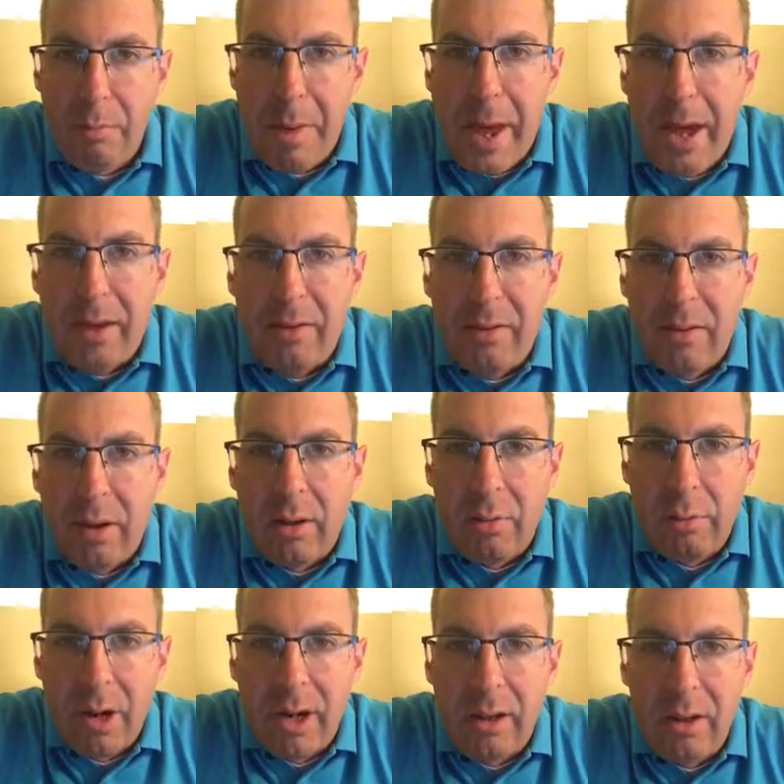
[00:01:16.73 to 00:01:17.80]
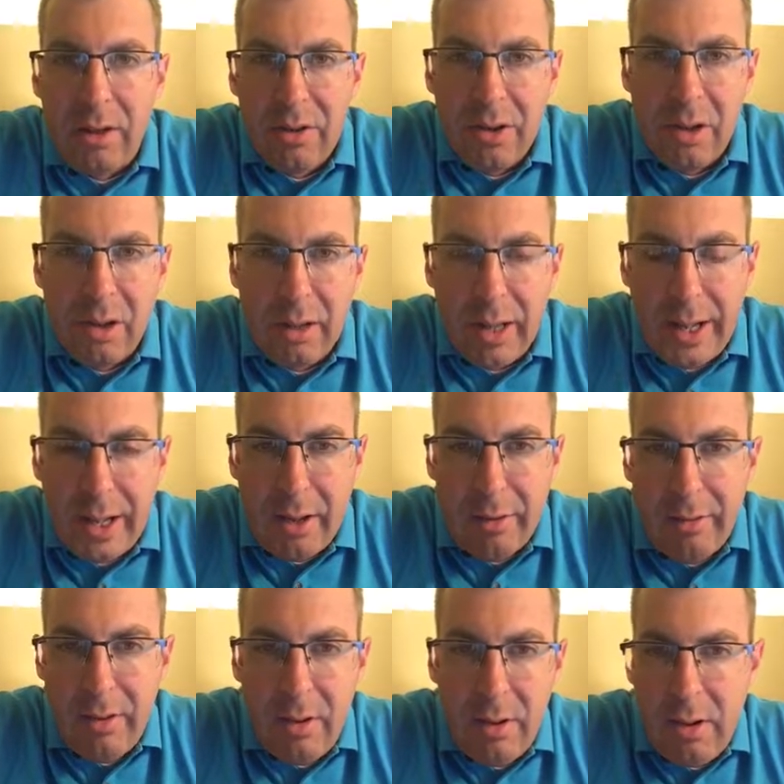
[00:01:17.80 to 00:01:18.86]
max that the regulation allowed.